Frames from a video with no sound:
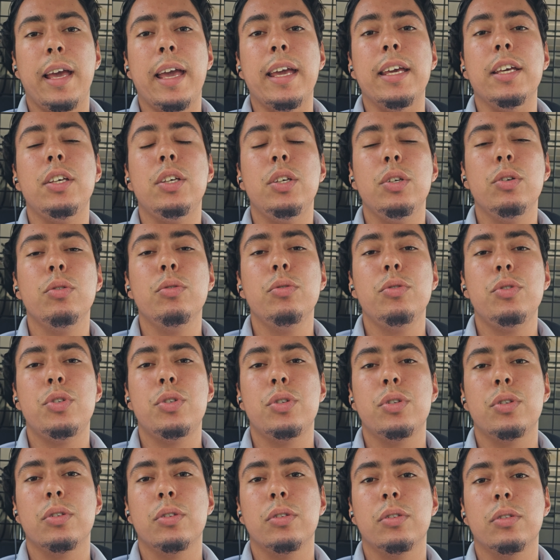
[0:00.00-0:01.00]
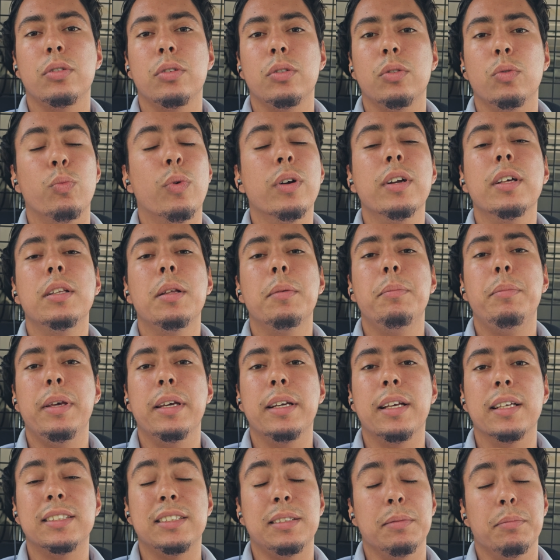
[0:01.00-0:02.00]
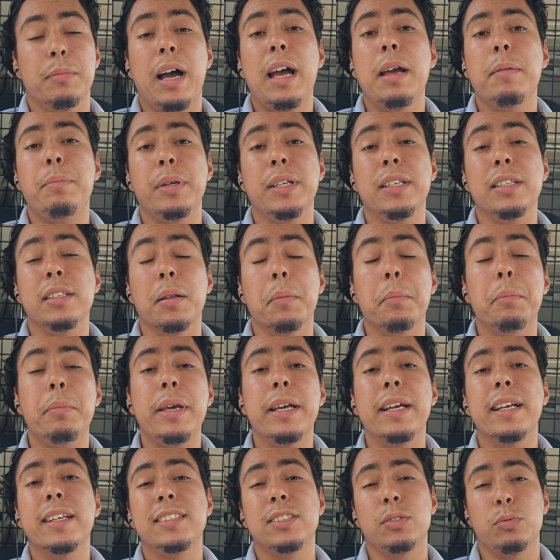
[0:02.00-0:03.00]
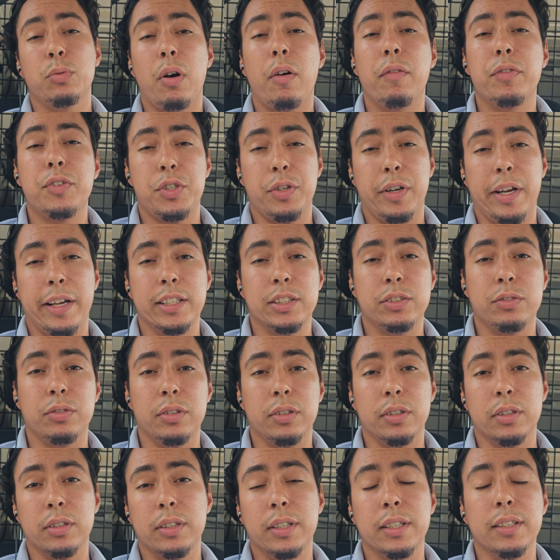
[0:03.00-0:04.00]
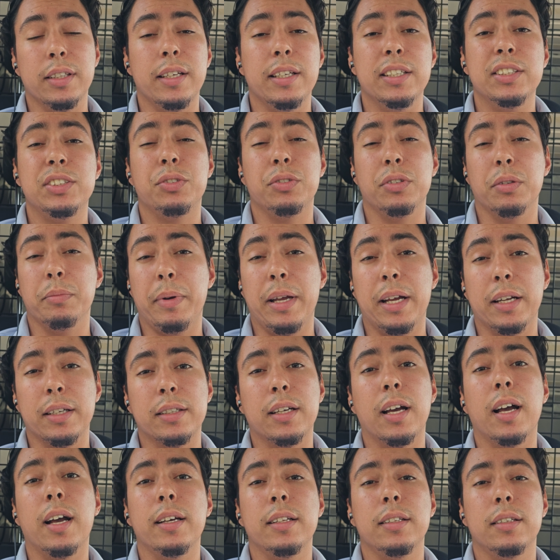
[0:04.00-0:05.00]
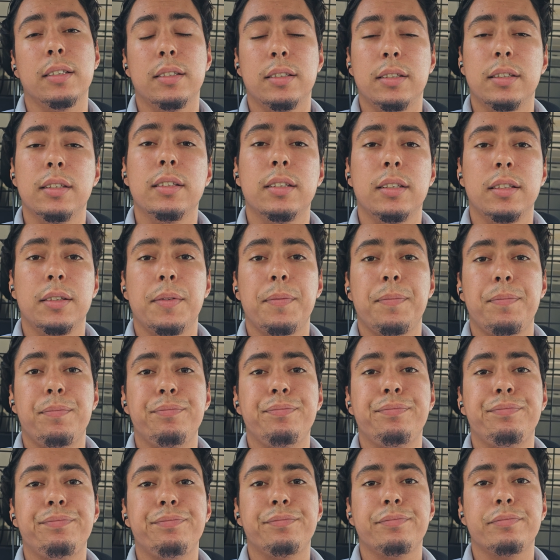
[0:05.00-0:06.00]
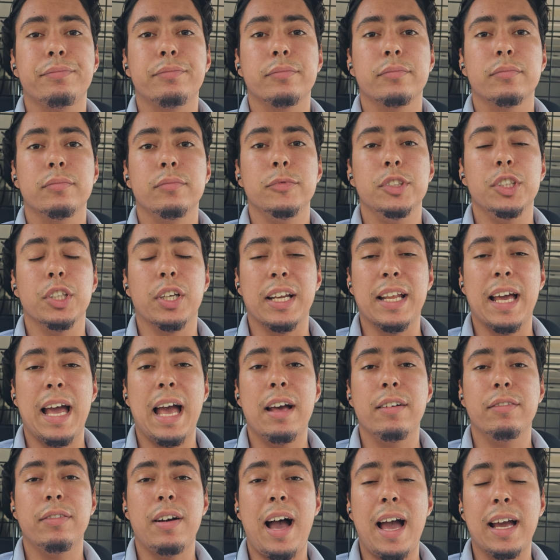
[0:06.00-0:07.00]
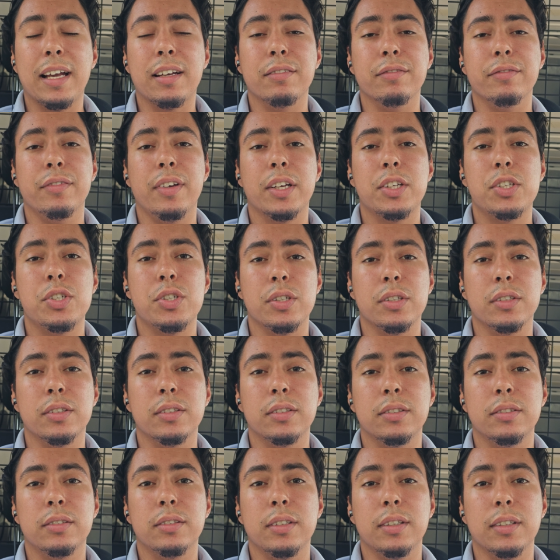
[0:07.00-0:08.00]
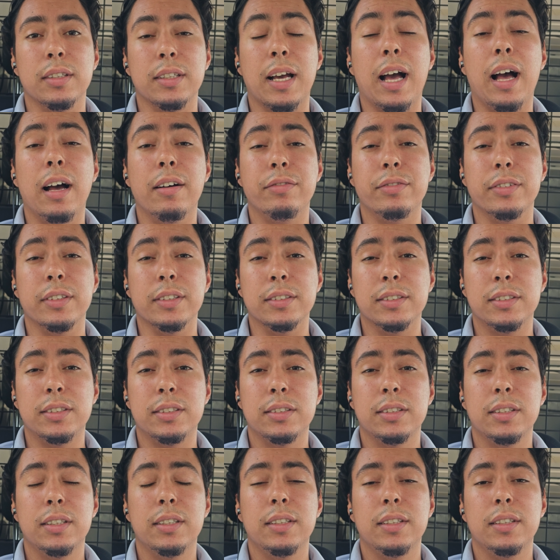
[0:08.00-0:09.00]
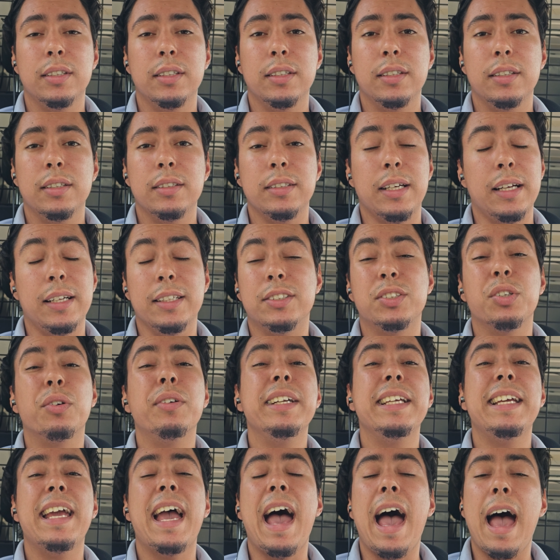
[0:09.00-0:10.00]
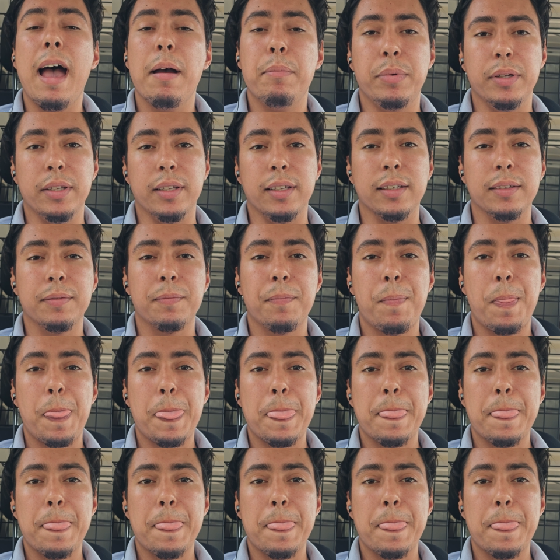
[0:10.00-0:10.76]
a huge, one of the biggest, in my opinion, the biggest wealth transfer in the history of mankind. You're gonna have high conviction and confidence that it's already happening.